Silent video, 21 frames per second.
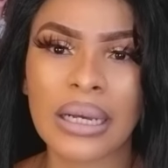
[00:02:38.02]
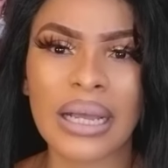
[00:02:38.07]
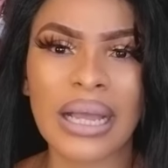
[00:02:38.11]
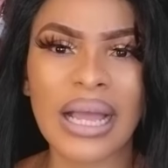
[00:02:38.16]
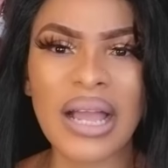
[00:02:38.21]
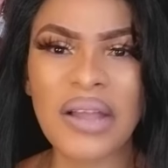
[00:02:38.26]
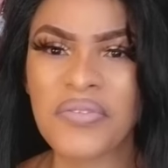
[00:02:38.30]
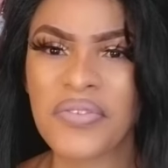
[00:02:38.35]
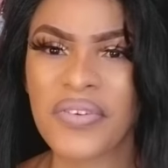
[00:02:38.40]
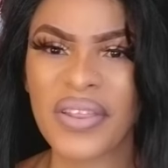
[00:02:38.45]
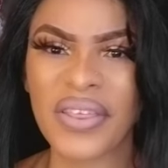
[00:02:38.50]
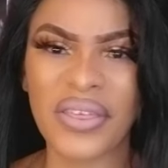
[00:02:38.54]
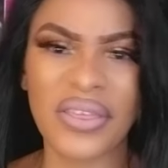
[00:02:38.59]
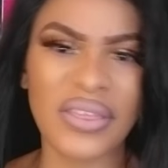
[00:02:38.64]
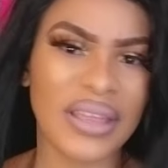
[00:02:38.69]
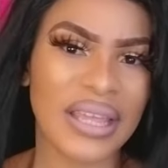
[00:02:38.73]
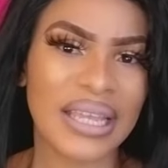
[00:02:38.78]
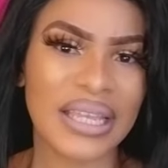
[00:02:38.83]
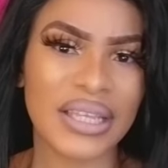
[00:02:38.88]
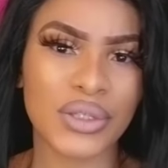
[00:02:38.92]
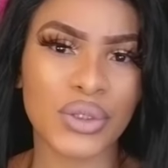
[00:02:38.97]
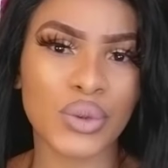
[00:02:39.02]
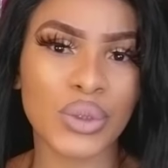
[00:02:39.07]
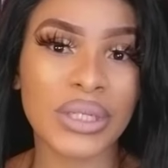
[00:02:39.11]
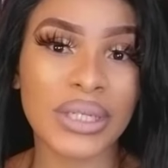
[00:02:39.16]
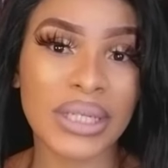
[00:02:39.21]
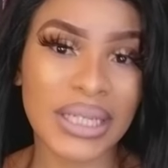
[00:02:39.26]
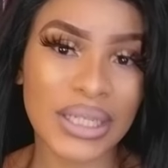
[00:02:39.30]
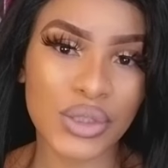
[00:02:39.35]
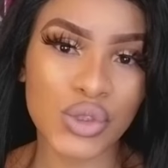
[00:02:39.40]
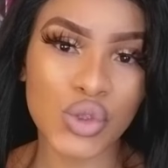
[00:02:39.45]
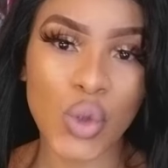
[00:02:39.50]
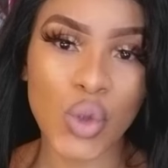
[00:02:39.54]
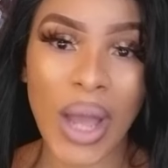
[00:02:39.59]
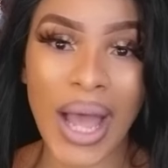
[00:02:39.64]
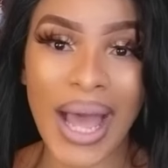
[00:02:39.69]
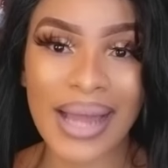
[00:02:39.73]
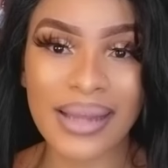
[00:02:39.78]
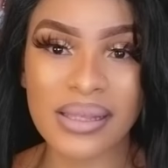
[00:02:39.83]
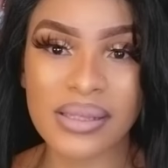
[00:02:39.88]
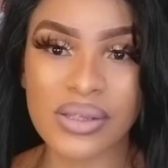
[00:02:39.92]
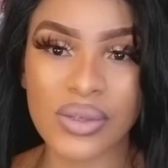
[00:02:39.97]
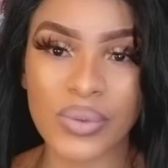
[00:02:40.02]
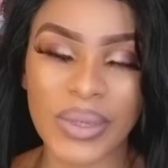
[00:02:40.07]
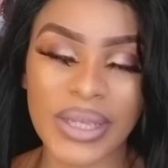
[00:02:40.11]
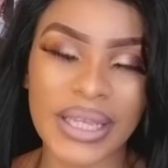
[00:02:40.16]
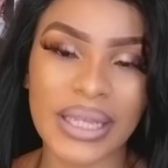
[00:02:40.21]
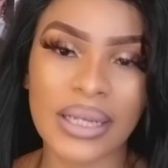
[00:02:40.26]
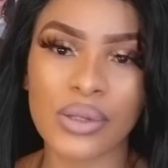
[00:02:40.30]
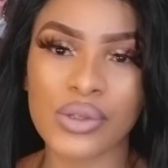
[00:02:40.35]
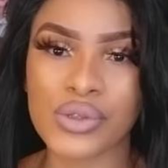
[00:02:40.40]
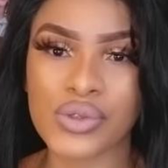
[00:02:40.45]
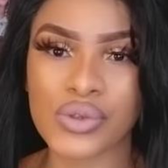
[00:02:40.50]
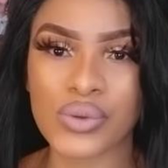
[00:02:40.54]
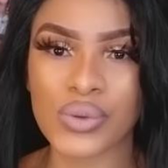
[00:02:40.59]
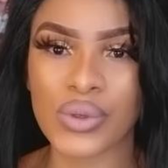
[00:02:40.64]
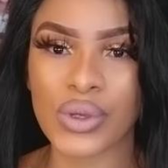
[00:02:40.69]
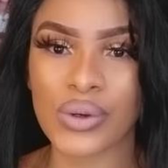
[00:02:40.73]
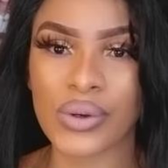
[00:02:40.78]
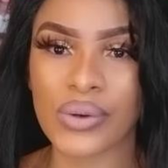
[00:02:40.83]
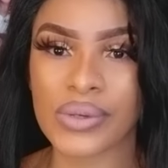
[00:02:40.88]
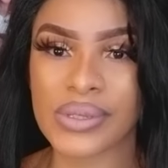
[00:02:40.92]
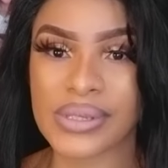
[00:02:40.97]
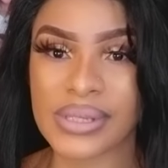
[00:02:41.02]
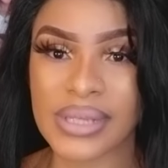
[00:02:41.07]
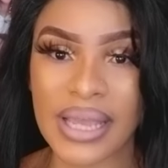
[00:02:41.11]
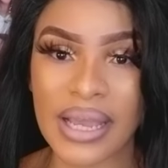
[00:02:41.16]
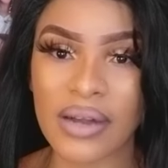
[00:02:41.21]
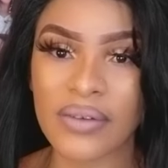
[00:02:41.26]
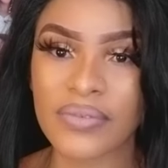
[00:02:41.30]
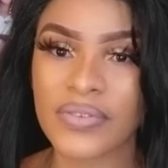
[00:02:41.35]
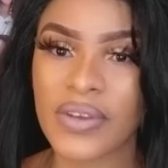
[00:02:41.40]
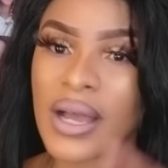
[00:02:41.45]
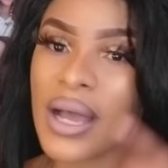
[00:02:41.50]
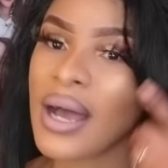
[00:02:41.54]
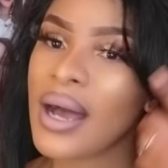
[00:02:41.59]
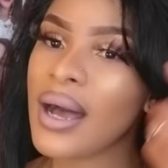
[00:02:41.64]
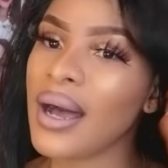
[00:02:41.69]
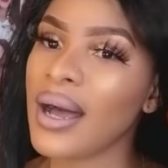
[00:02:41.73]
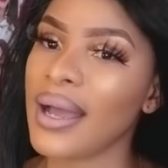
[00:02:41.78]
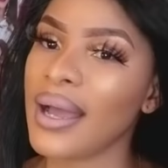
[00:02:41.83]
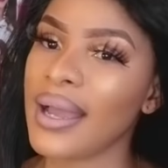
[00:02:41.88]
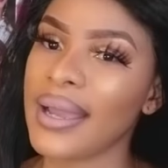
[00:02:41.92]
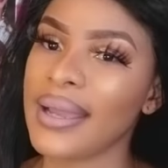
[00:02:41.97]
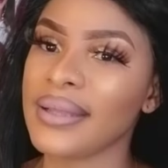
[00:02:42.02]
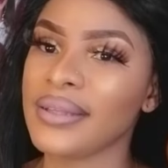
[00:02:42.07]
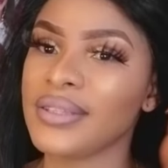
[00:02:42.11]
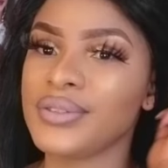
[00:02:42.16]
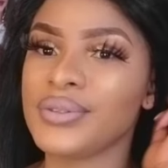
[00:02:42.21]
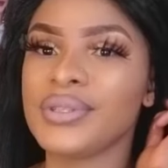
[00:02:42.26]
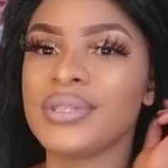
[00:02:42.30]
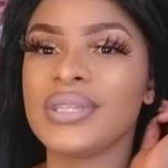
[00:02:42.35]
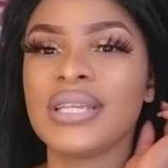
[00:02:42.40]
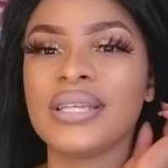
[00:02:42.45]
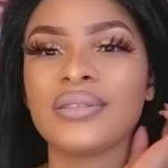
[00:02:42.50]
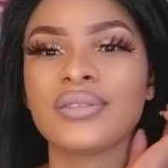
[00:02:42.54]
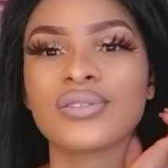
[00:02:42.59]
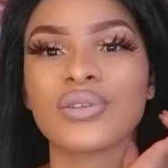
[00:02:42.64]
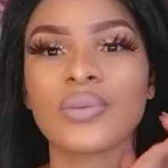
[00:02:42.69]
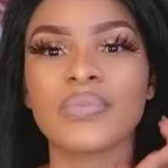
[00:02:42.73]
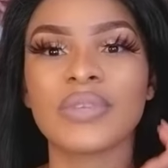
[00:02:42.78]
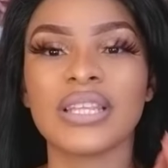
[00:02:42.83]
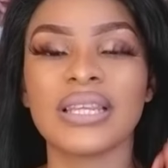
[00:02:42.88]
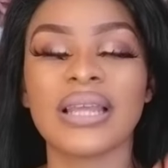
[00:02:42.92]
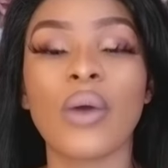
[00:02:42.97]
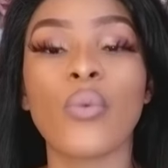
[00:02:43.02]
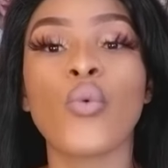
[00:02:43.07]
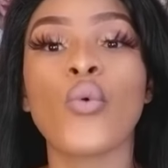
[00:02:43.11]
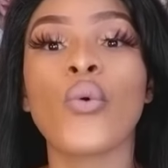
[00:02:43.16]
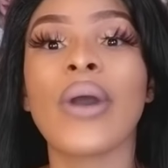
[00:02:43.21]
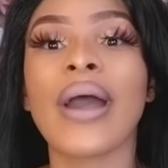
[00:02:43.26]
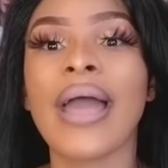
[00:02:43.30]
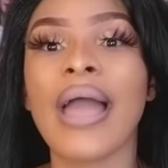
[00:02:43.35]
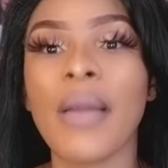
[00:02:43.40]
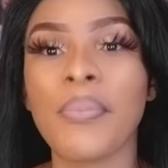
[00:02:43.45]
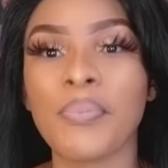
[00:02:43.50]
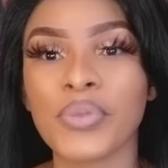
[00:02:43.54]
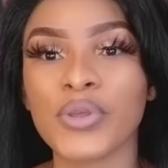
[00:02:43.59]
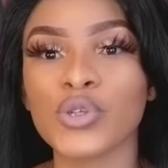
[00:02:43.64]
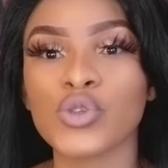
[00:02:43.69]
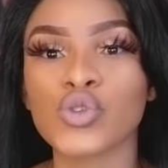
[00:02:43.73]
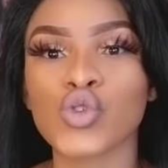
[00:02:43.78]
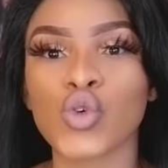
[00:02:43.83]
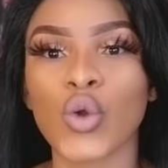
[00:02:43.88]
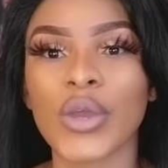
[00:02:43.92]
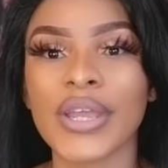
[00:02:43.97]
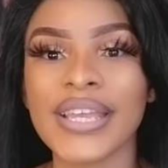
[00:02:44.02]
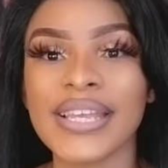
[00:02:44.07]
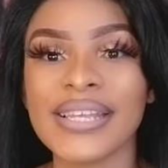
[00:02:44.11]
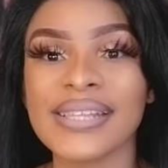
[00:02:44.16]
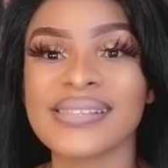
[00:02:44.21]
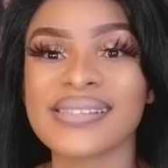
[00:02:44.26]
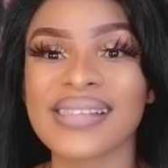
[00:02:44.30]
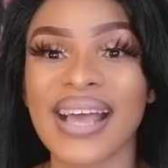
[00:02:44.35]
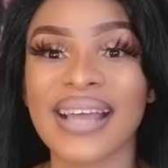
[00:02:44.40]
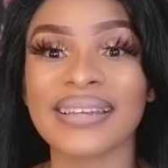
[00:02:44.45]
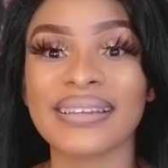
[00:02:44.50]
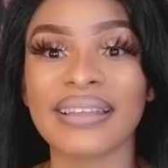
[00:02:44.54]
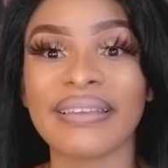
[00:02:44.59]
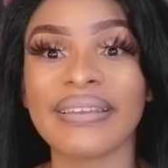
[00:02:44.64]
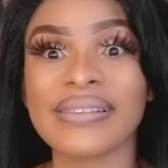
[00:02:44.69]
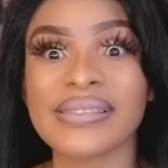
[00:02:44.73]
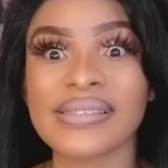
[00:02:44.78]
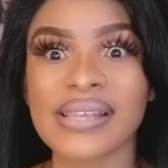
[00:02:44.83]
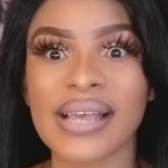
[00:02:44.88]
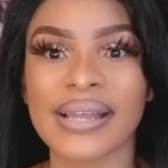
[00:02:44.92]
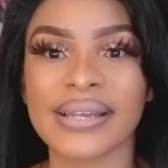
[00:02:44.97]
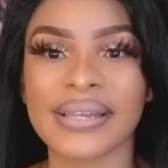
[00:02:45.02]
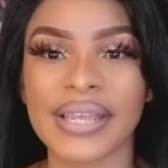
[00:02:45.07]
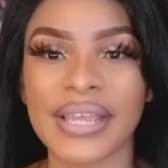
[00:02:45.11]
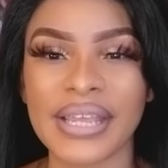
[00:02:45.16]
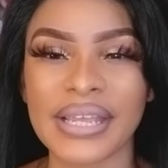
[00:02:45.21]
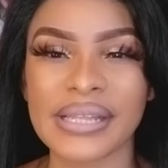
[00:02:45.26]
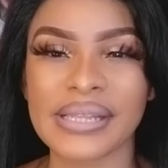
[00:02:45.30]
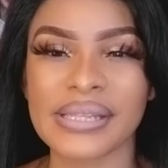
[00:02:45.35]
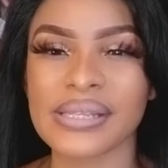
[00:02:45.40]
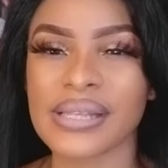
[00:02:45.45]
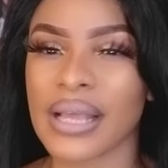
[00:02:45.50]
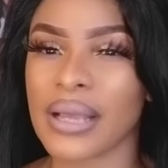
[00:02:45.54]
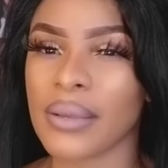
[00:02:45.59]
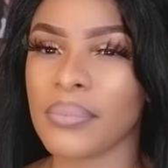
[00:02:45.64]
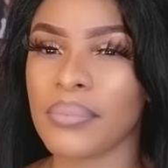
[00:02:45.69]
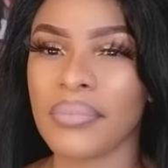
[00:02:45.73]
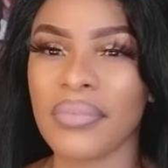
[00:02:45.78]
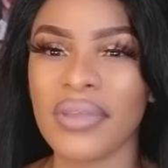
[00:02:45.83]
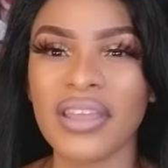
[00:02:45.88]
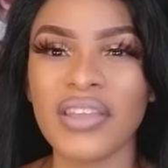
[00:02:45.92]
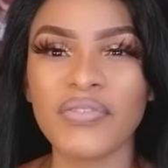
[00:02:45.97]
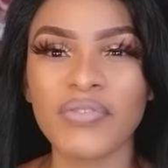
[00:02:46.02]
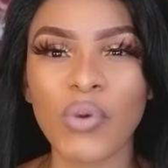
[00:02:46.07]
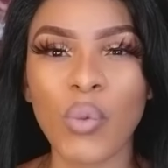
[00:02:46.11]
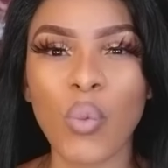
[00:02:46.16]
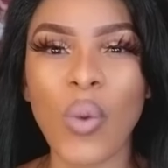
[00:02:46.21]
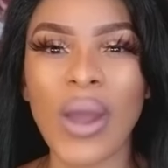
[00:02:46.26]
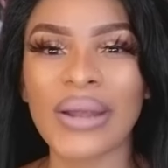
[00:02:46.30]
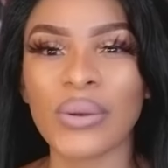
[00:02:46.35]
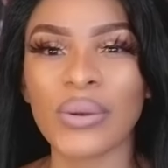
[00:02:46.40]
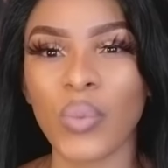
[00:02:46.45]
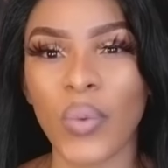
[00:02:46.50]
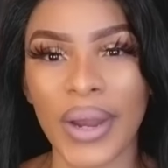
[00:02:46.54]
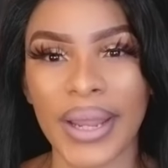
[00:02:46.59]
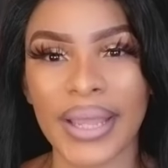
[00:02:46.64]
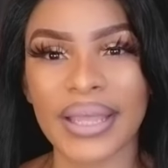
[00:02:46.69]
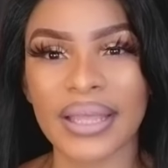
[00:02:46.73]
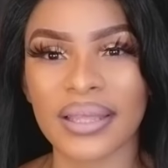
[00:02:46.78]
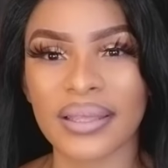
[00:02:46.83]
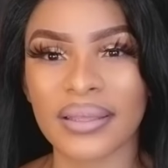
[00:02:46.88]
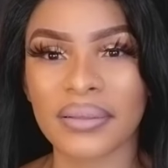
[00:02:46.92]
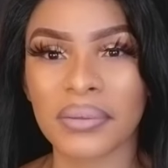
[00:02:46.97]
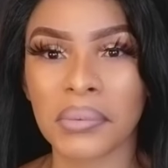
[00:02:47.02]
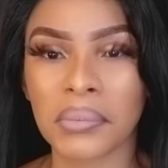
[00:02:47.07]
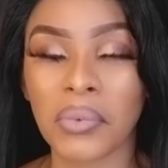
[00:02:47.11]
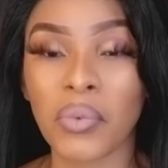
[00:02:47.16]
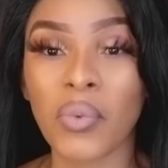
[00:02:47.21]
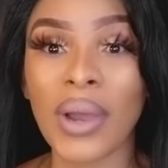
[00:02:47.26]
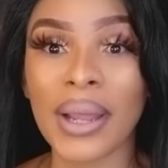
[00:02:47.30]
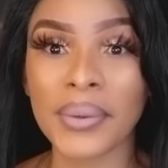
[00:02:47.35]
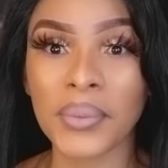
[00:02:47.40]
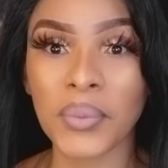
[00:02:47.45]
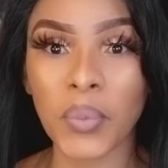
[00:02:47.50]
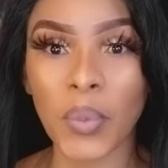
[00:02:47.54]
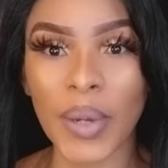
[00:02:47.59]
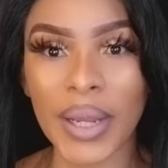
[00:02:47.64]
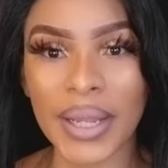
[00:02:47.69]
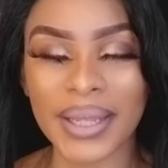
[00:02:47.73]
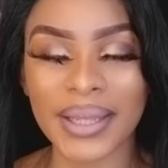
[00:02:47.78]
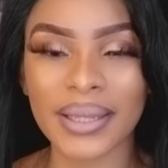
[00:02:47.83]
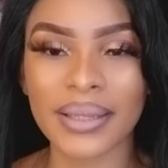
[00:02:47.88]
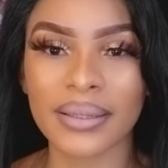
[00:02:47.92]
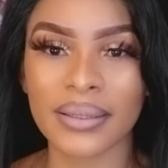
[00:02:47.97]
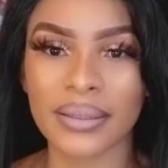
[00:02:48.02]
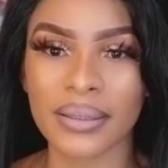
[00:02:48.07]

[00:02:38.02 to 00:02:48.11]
everything, you need to add some kilo to yourself, and you need something that will help you to eat and eat and eat. Even 1 week, 1 week,